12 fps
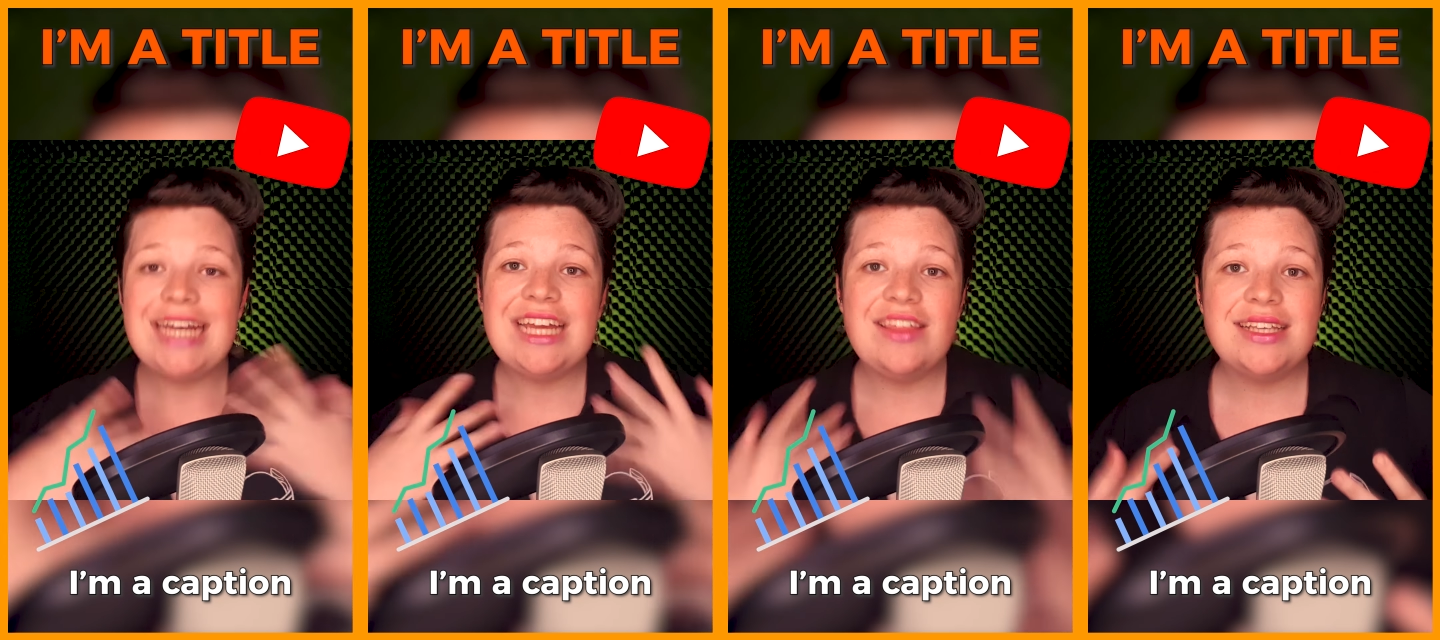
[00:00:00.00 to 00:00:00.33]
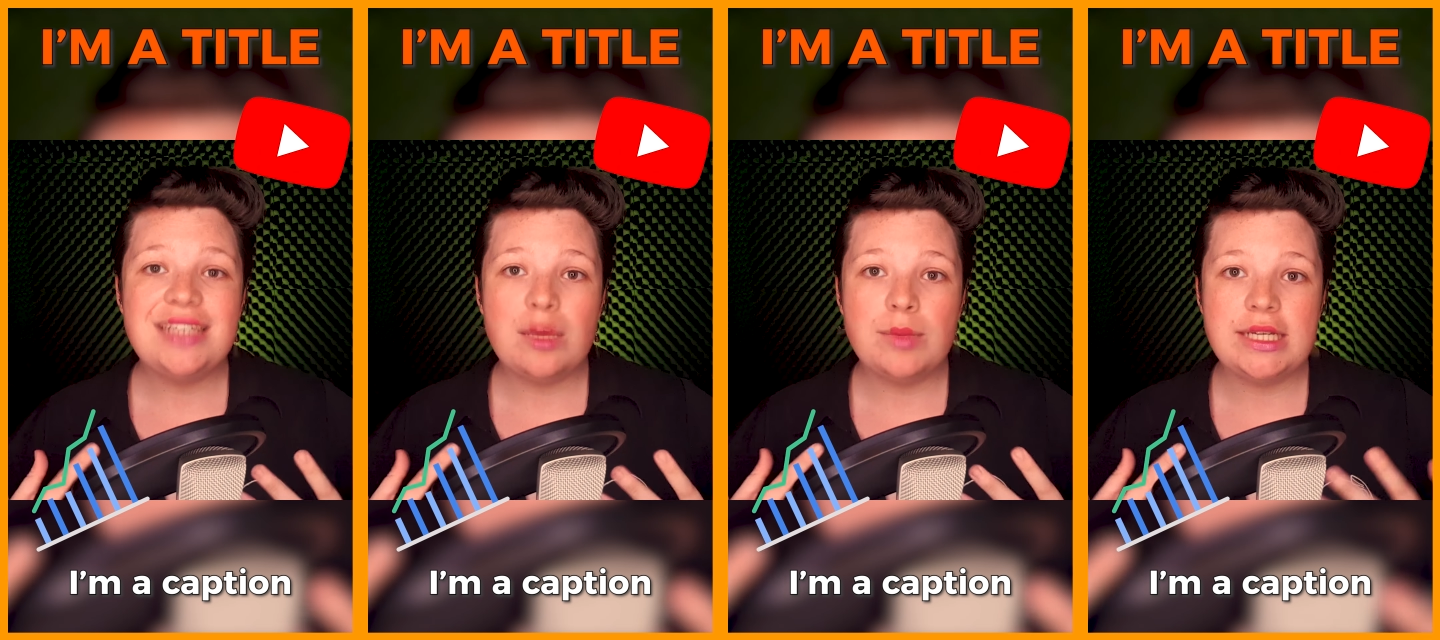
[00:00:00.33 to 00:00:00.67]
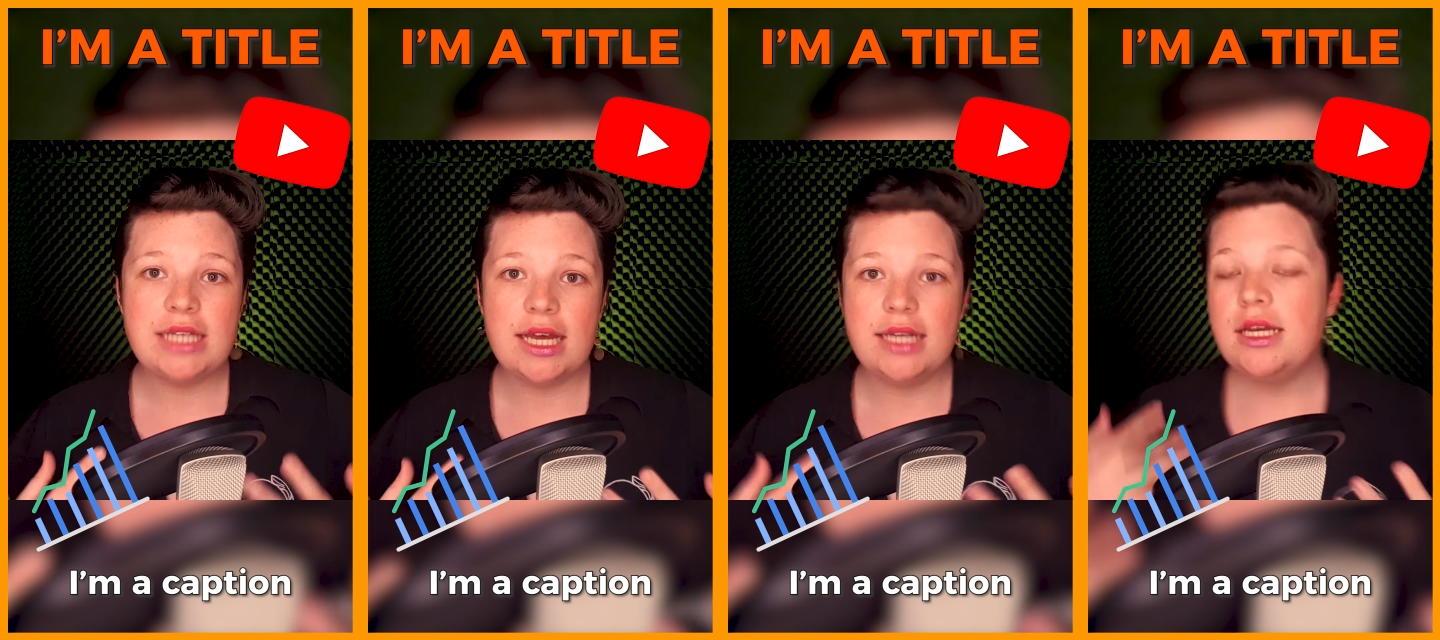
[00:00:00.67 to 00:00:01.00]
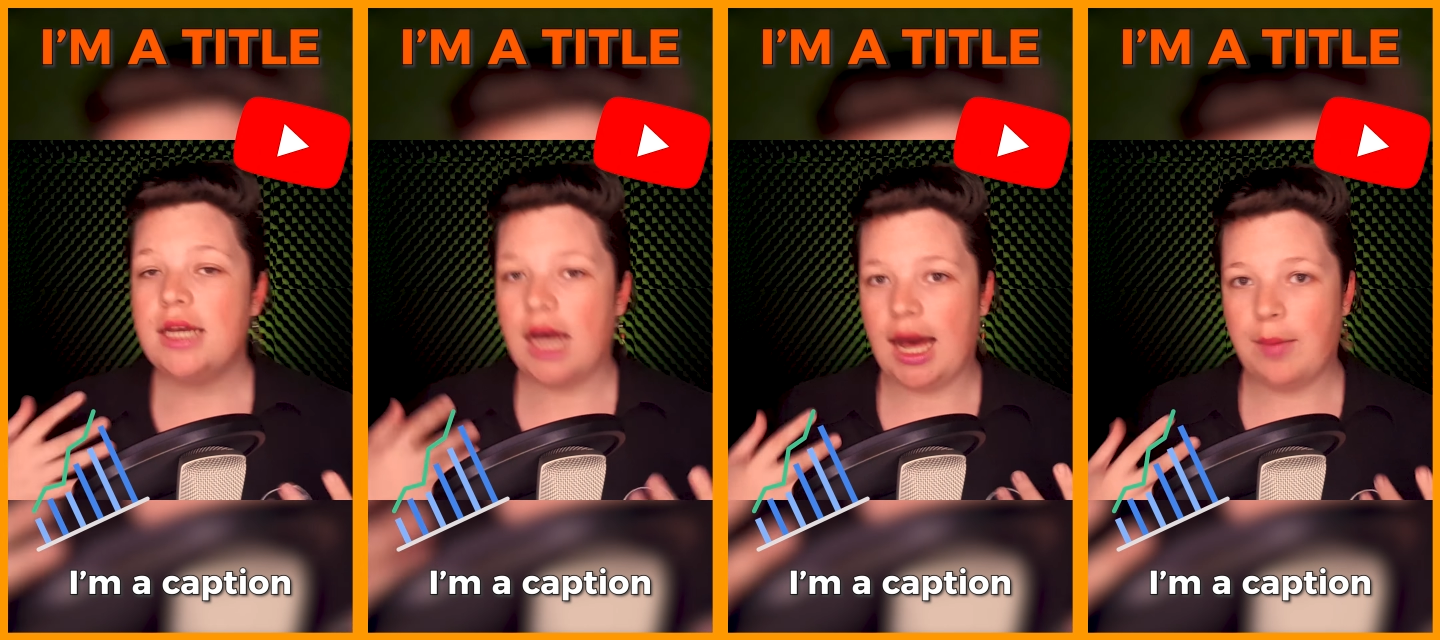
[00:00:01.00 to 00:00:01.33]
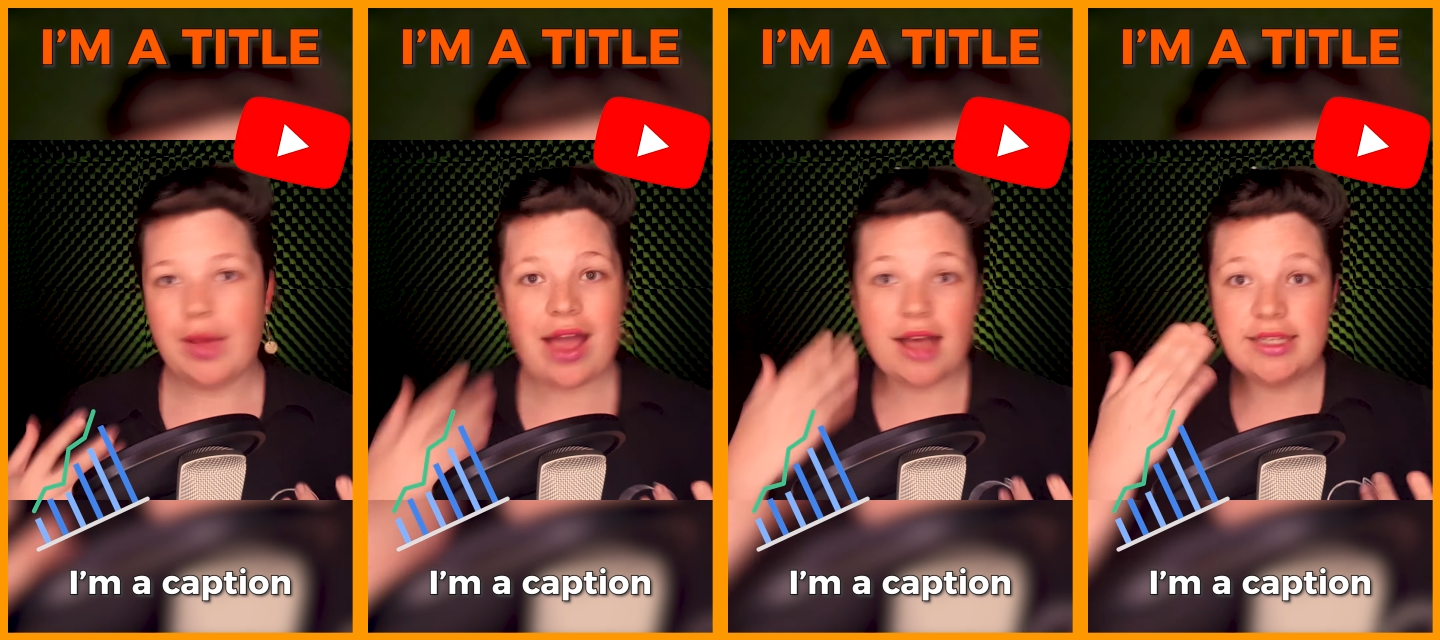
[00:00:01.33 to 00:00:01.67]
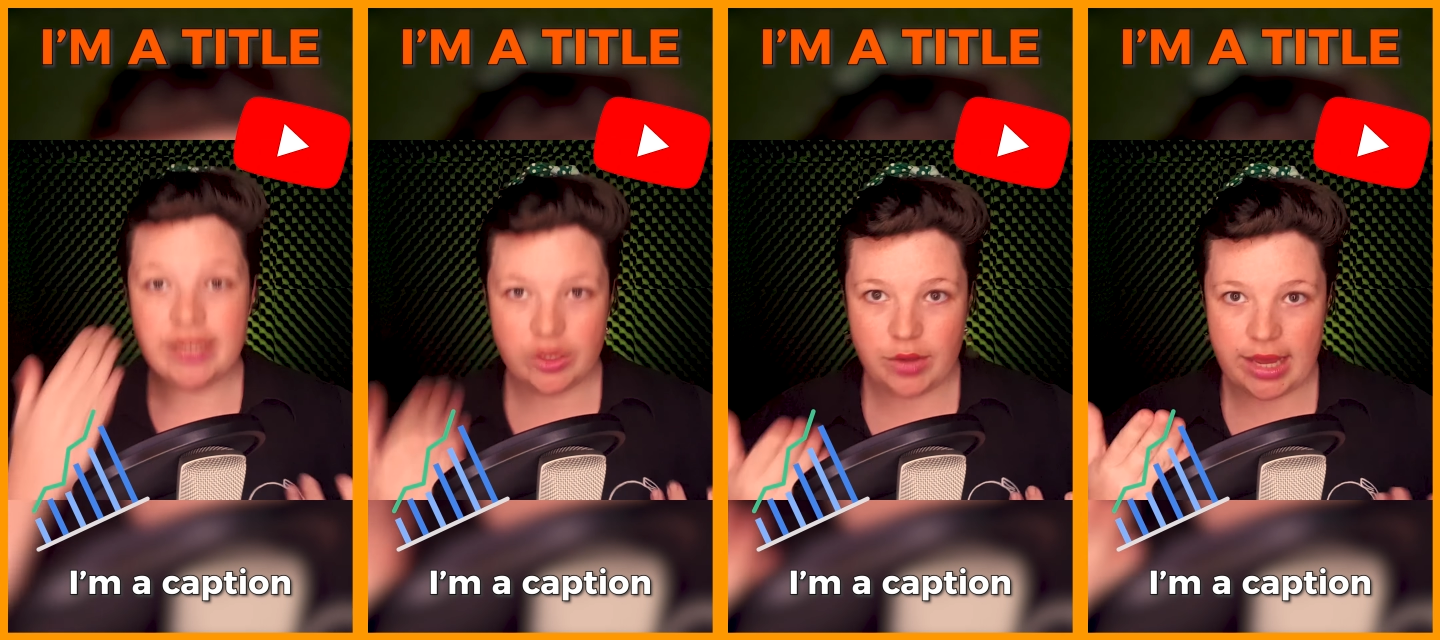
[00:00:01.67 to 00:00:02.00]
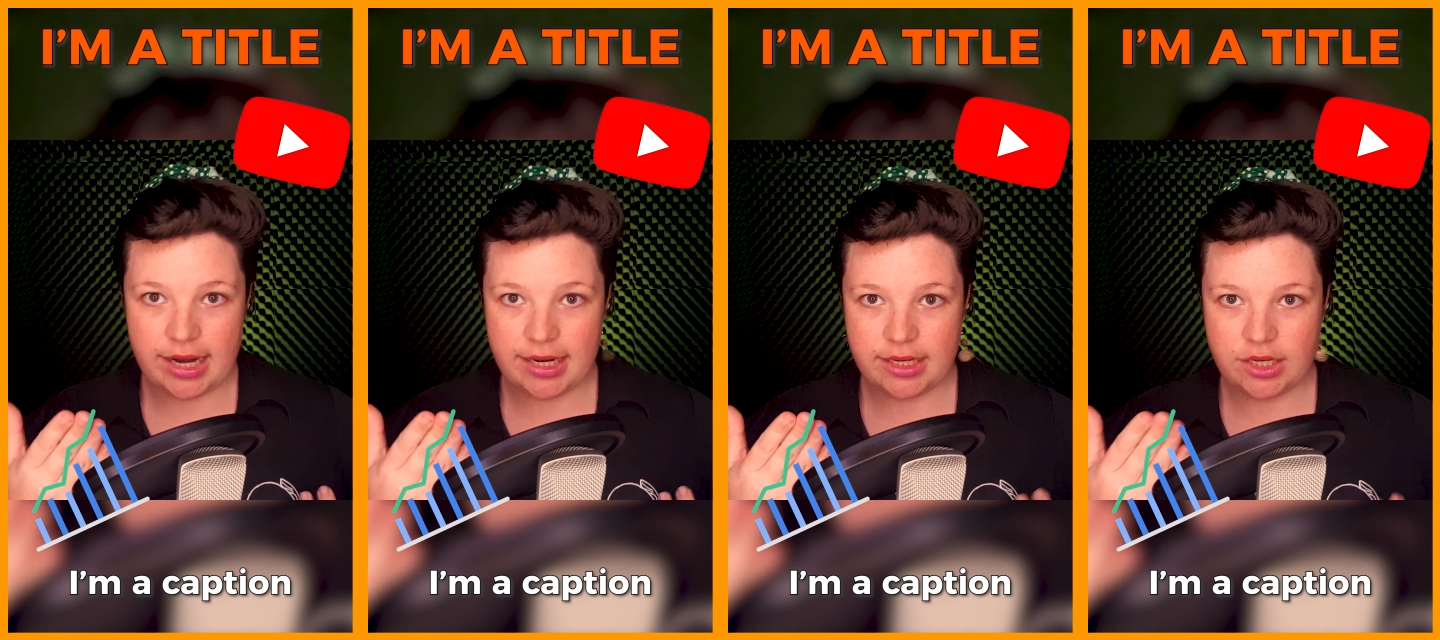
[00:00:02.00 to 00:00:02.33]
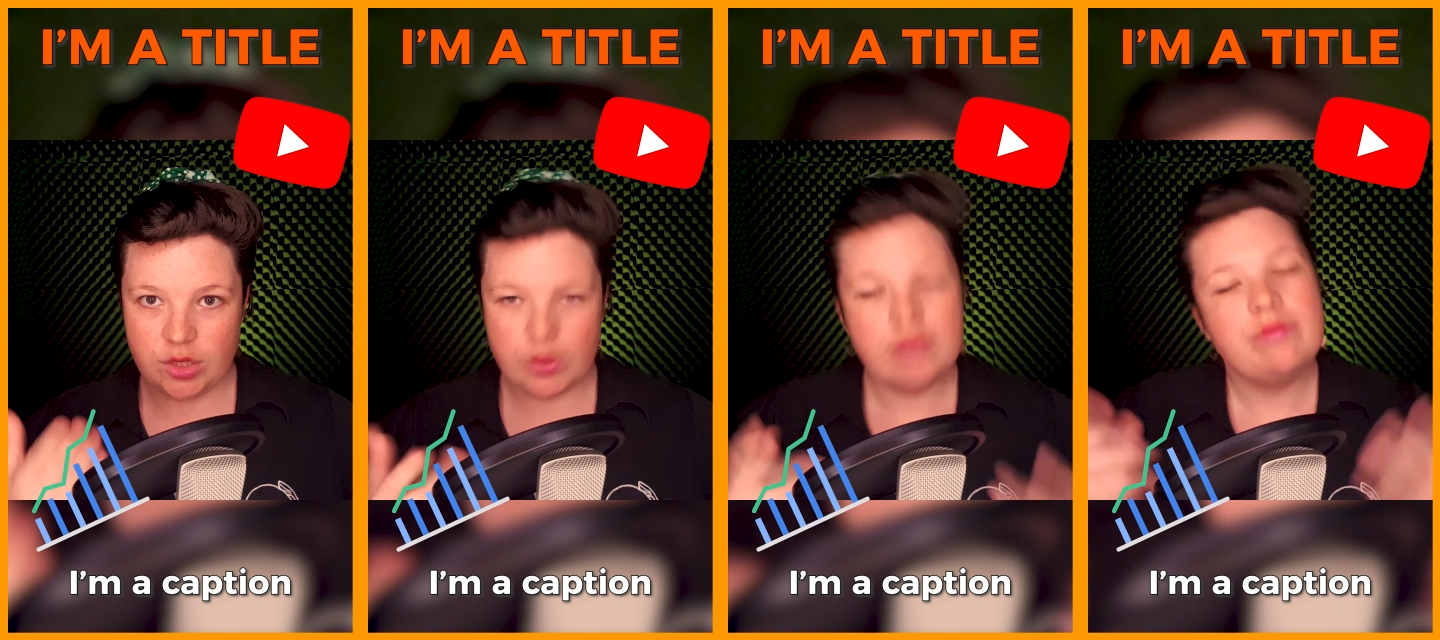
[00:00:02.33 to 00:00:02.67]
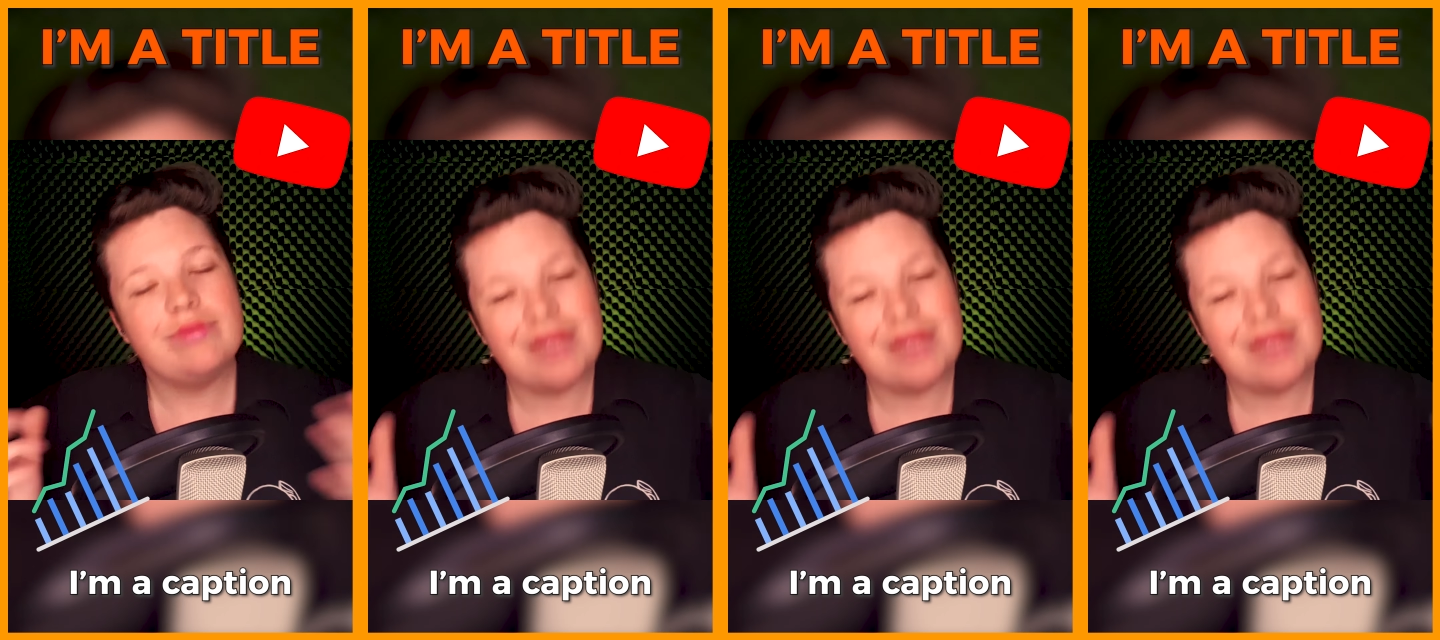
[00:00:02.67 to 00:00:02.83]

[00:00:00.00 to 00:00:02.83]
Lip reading: Now this can be done by asking your editor to do it.